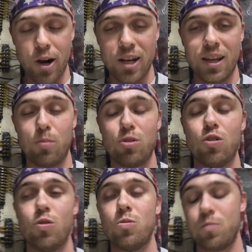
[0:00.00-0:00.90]
thread tape
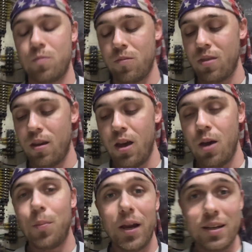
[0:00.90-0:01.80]
too.
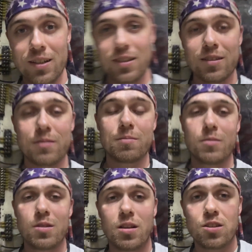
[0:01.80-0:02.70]
But I didn't,
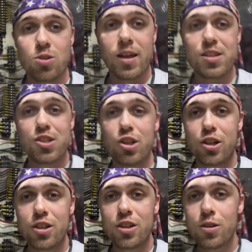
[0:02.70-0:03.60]
so lesson
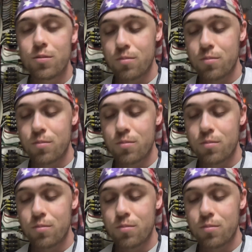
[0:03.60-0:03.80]
learned.